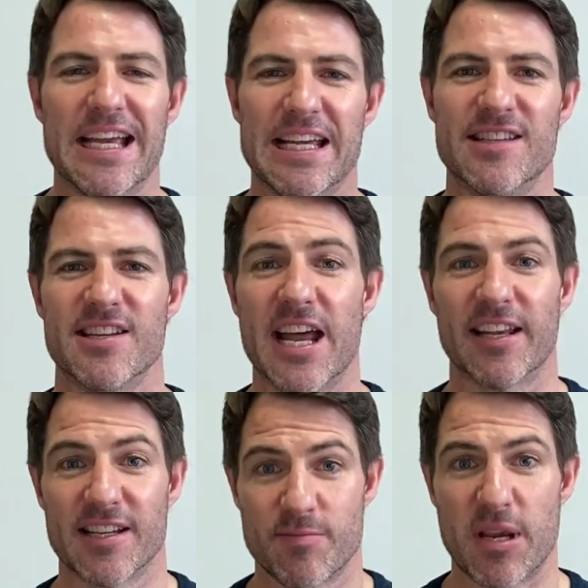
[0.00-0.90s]

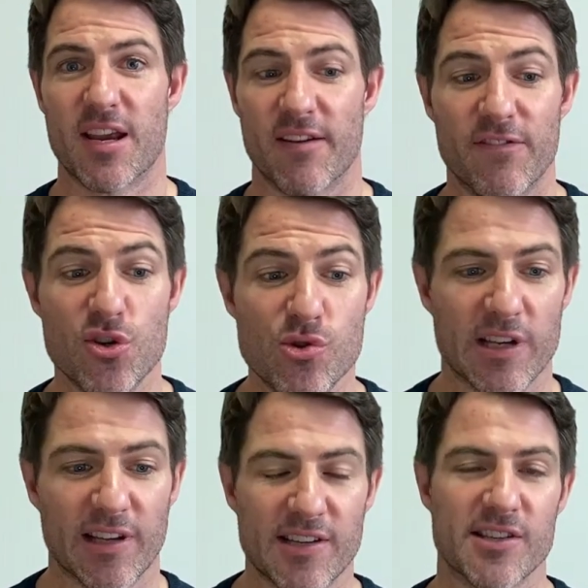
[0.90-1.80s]
Incidentally, speaking of views
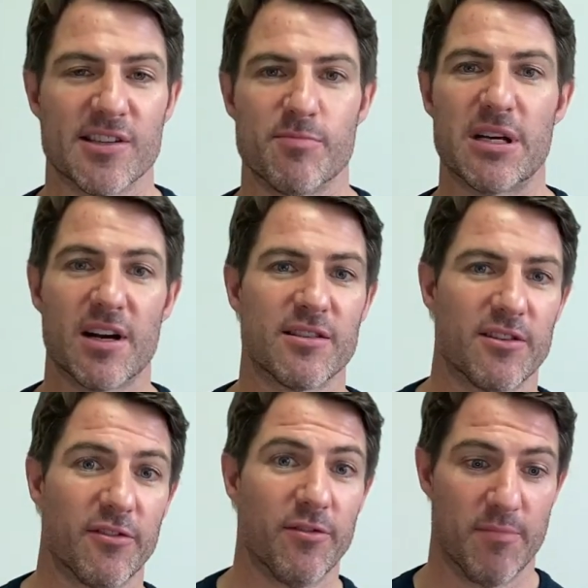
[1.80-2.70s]
and listens, because
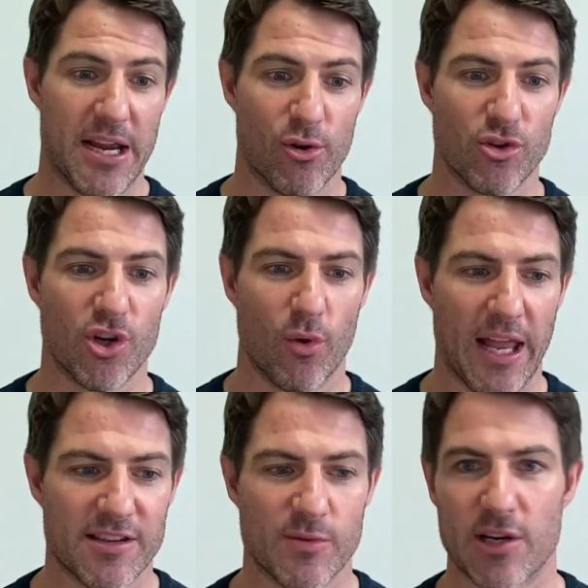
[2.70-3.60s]
of my own show
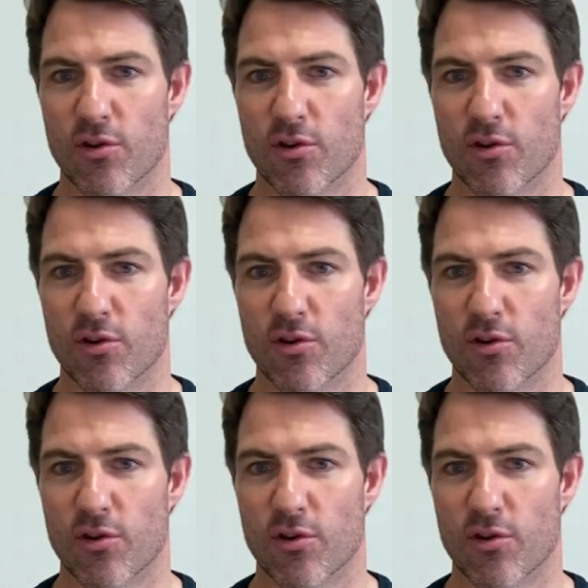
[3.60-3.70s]
last week,